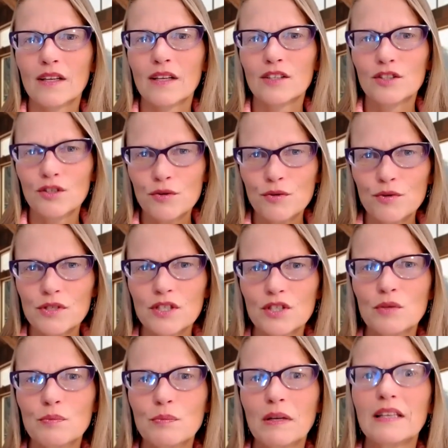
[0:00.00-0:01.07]
and
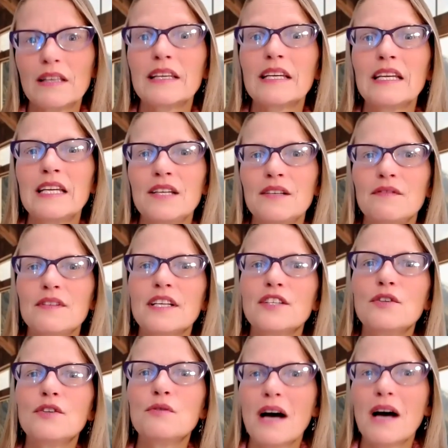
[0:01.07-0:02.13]
choosing to believe
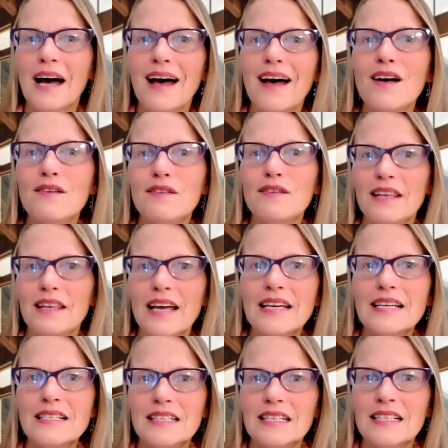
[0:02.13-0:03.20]
that you have a
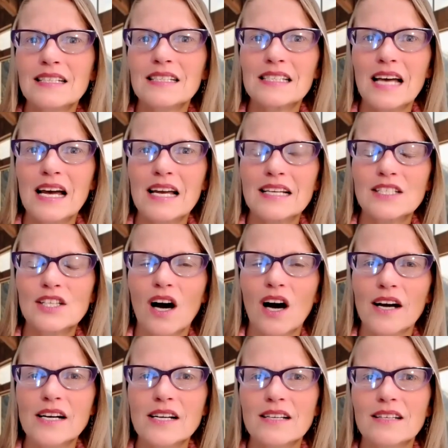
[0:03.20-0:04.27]
light inside your
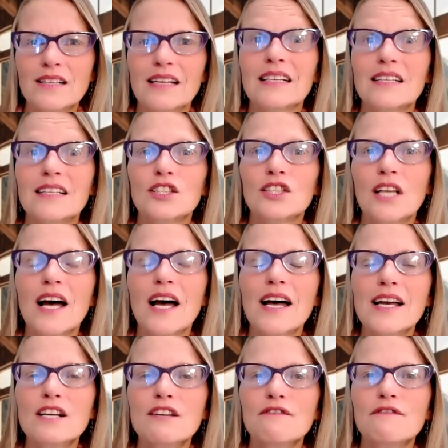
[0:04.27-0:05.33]
heart that can
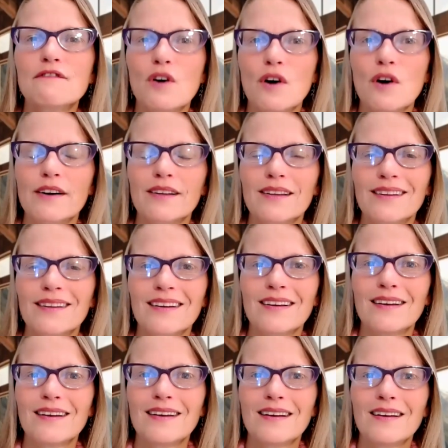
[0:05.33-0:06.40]
shine forth
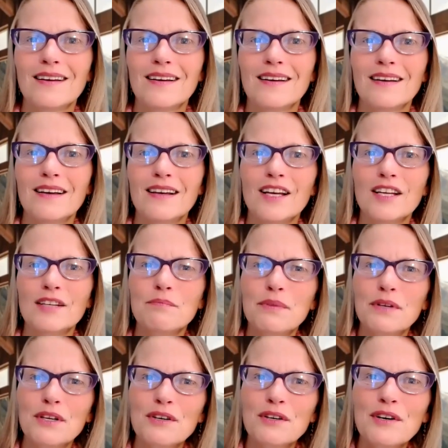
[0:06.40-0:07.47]

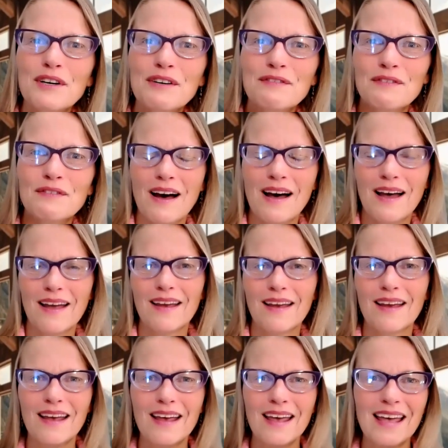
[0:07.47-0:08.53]
and purify
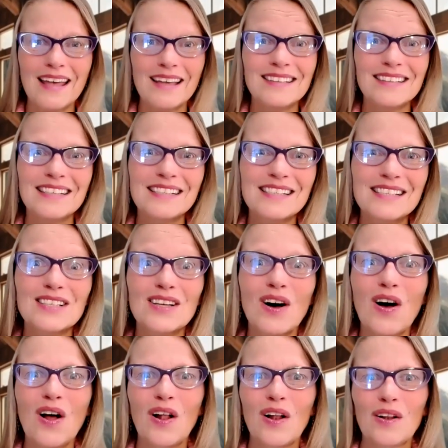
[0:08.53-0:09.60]
and
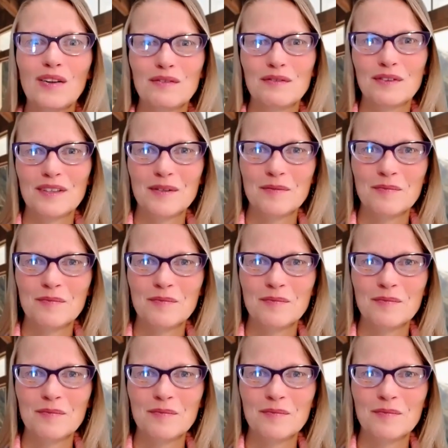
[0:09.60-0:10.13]
dissolve